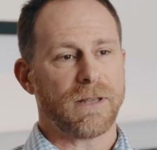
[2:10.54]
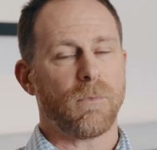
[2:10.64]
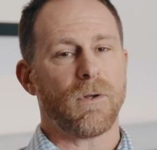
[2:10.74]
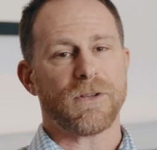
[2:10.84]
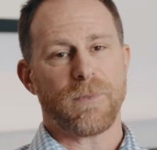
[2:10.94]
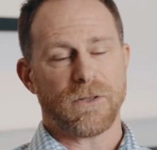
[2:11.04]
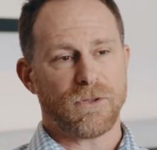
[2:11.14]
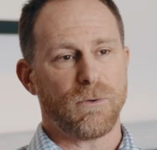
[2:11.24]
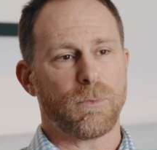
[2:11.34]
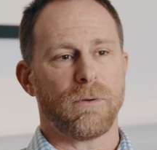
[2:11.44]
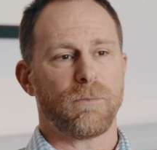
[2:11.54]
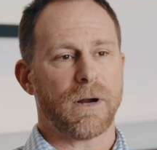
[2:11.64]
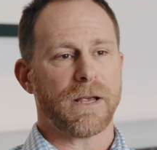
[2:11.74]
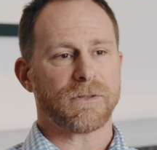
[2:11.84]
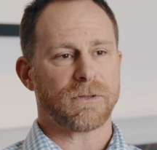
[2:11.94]
Limble has been super
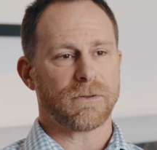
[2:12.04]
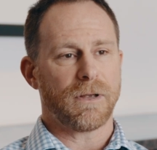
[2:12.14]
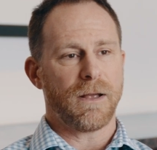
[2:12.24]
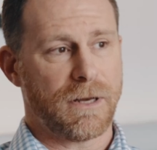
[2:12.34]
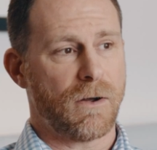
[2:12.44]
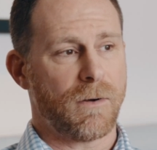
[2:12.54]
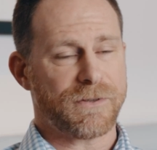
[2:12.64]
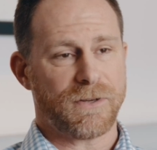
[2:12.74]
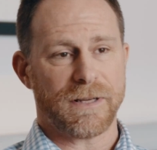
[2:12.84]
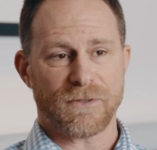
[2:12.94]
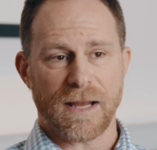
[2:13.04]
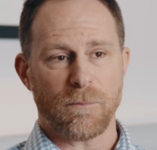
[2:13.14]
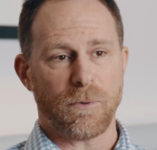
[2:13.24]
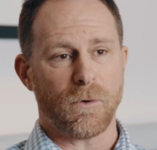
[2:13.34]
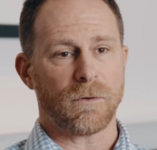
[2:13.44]
impressed. As an
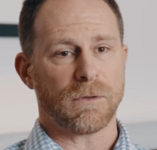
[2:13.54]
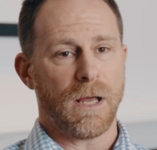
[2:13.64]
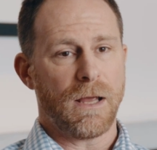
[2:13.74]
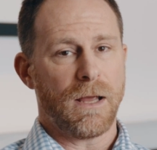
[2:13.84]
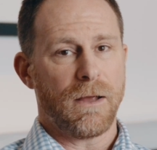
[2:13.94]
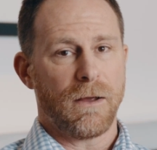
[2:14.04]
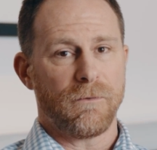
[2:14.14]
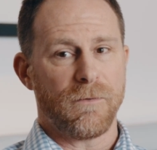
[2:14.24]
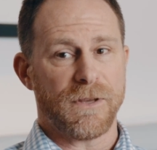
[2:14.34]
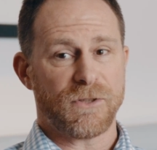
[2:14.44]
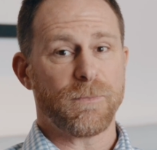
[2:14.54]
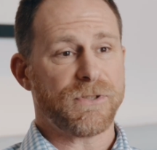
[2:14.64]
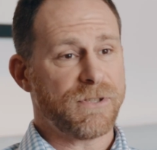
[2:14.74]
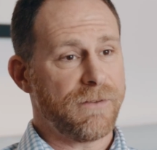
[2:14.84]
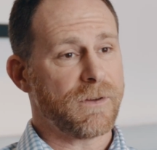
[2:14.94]
example, this
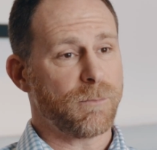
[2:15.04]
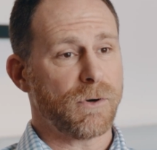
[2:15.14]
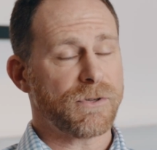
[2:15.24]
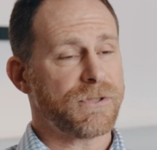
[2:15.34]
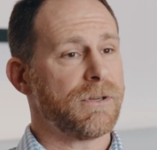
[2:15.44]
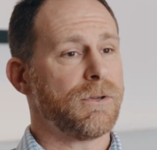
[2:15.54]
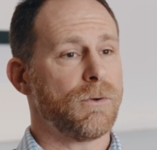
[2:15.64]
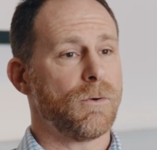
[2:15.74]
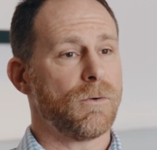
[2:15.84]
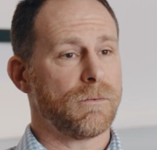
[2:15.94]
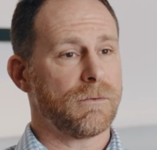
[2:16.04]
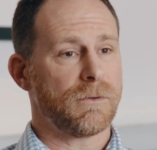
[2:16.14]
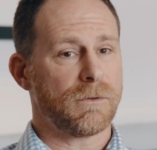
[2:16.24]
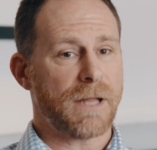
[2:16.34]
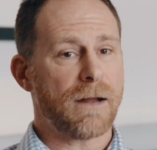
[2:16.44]
specific person who
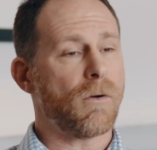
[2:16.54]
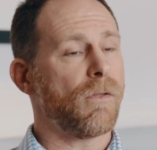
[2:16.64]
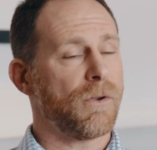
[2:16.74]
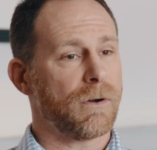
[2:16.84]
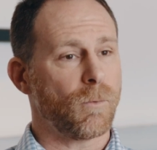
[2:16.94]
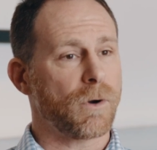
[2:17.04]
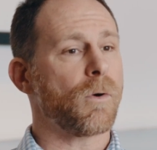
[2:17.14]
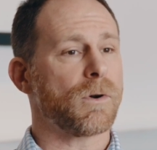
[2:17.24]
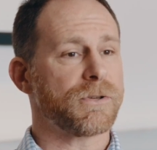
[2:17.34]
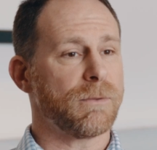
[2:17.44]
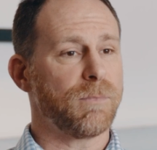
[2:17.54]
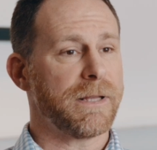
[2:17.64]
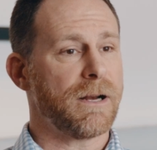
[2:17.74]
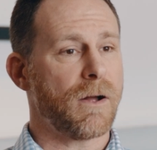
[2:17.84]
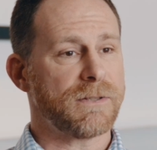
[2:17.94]
had all their work orders
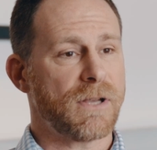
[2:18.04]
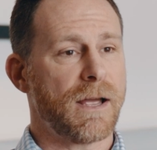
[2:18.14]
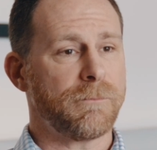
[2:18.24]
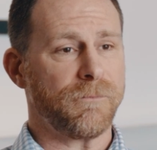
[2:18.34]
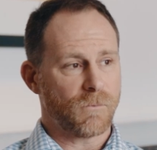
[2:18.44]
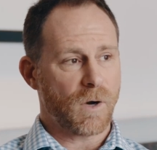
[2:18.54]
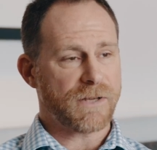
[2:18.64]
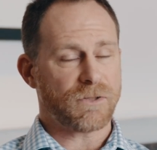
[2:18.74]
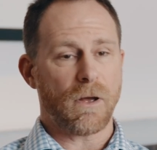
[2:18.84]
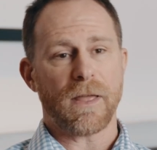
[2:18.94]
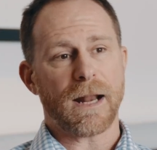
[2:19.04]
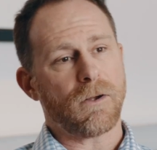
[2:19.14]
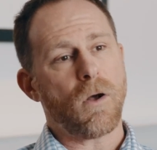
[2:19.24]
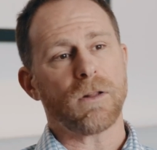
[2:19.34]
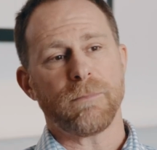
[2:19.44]
completed on time, when I saw that, I
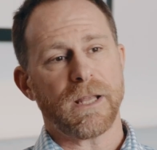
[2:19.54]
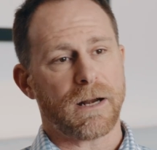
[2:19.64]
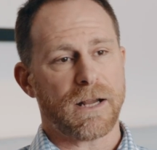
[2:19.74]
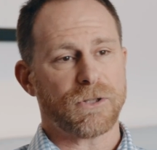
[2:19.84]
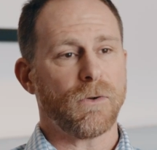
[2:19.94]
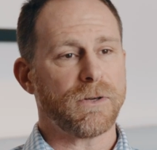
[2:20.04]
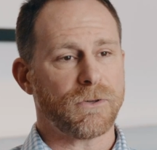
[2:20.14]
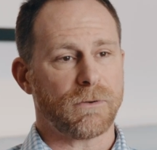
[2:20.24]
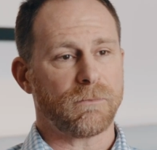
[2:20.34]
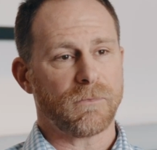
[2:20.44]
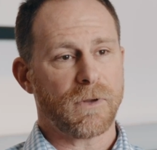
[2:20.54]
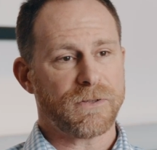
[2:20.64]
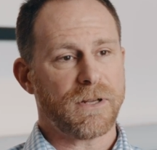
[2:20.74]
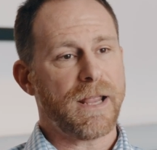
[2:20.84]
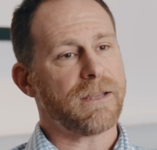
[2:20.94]
called him in and I showed it to him. I
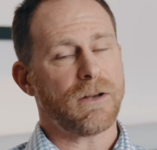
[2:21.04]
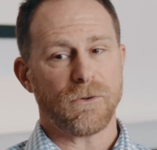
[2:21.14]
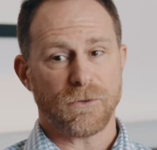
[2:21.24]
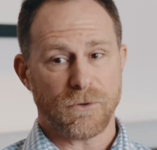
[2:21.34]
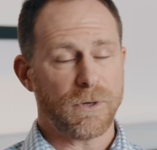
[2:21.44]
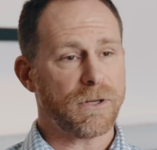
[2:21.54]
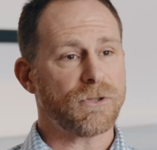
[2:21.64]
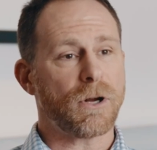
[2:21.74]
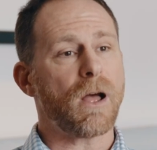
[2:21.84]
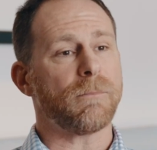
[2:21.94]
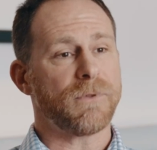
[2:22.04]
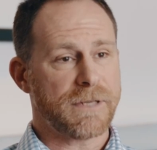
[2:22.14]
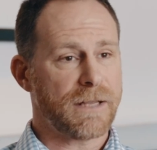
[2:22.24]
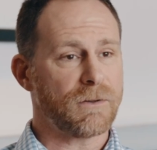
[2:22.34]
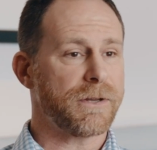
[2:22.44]
said, hey, you're doing a good job.
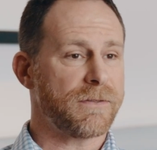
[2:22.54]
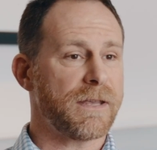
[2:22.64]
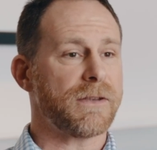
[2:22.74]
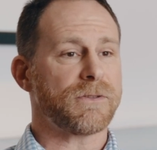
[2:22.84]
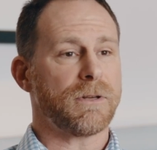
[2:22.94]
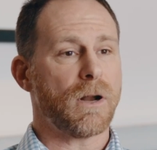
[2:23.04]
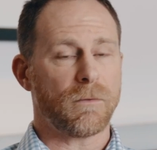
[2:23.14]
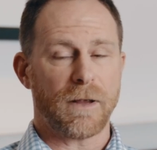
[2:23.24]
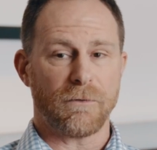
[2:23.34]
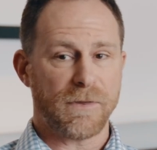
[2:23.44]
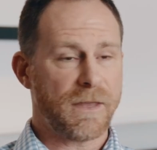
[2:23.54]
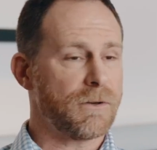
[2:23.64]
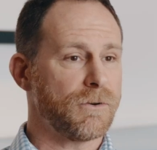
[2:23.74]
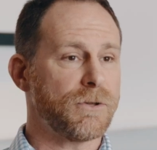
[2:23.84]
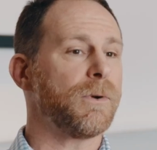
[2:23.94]
Take a look at this. Everything
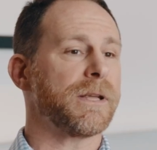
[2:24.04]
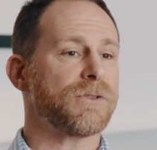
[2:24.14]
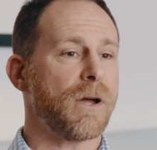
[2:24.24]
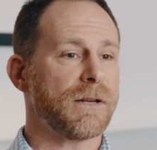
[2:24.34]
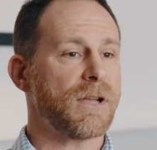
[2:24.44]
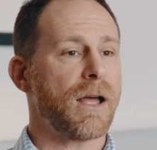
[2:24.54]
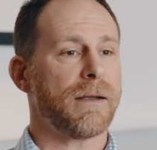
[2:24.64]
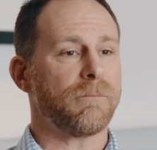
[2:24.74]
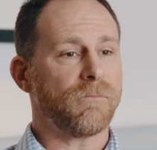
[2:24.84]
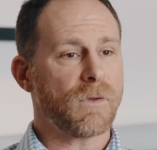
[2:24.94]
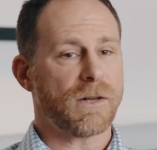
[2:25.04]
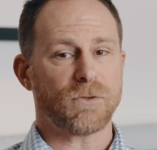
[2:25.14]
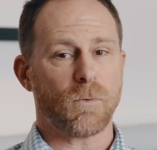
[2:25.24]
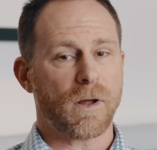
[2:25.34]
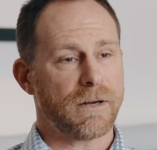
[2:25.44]
you're doing is on time. I
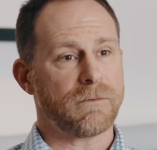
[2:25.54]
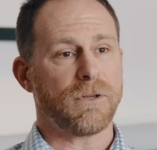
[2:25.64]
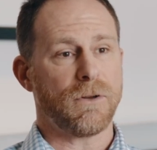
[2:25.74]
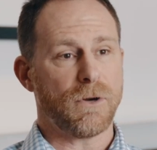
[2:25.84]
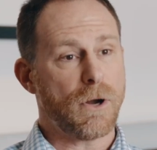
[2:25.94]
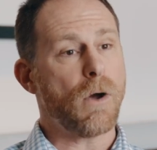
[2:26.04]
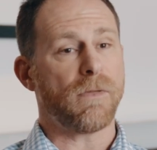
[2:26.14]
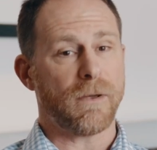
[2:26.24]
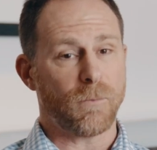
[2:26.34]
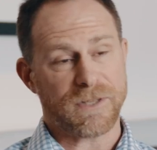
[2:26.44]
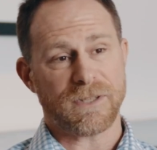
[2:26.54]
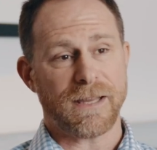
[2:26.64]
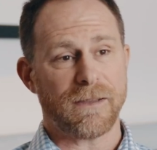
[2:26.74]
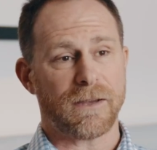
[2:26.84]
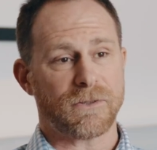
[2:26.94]
just wanted you to know that we
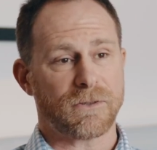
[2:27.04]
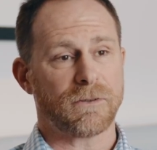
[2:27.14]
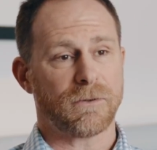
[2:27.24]
see this.